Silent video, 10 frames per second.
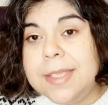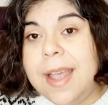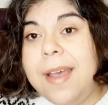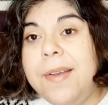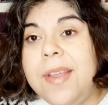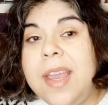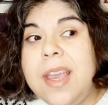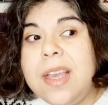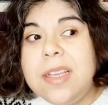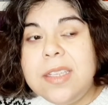peeks out.
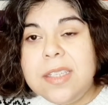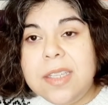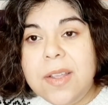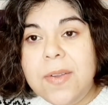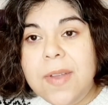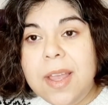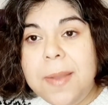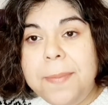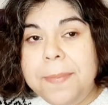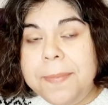
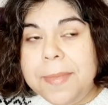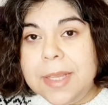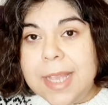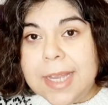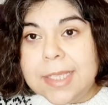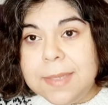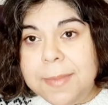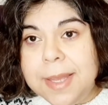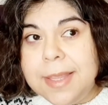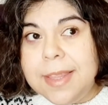So
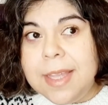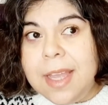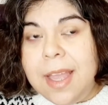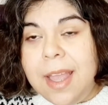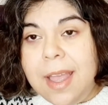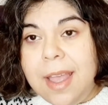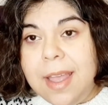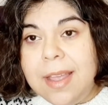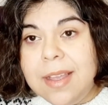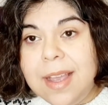last month
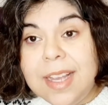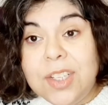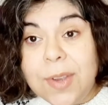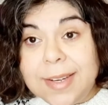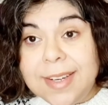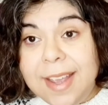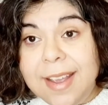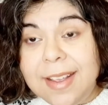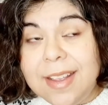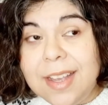I tried
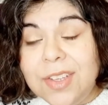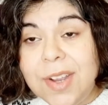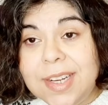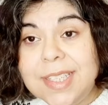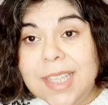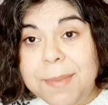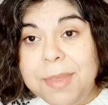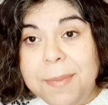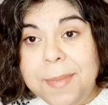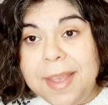to
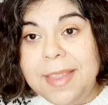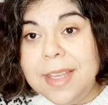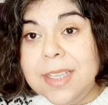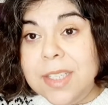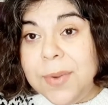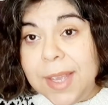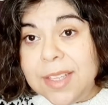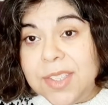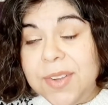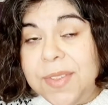skip the month because you
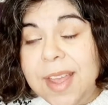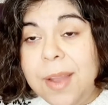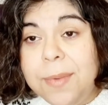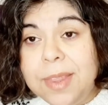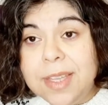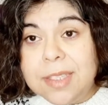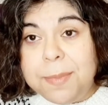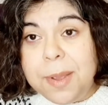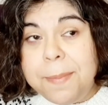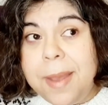can do that with
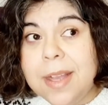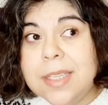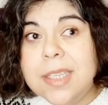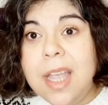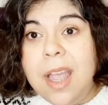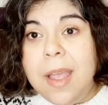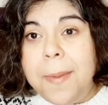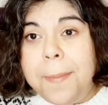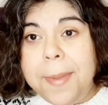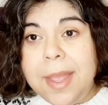this book box,
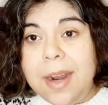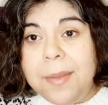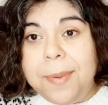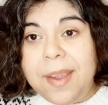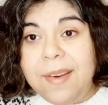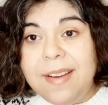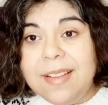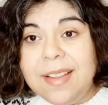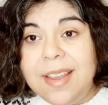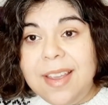but
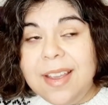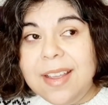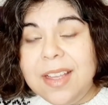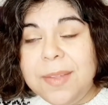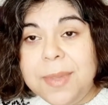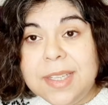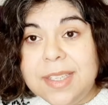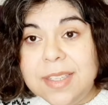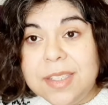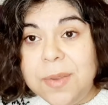apparently the
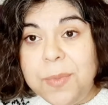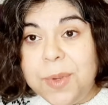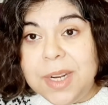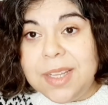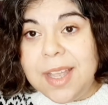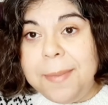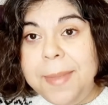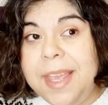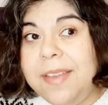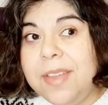system wouldn't
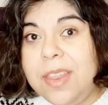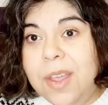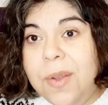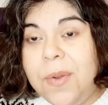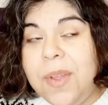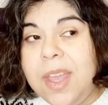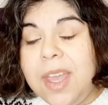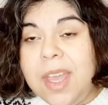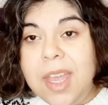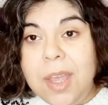let me, even though
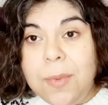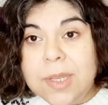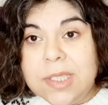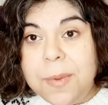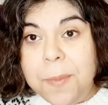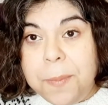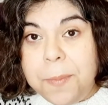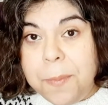it was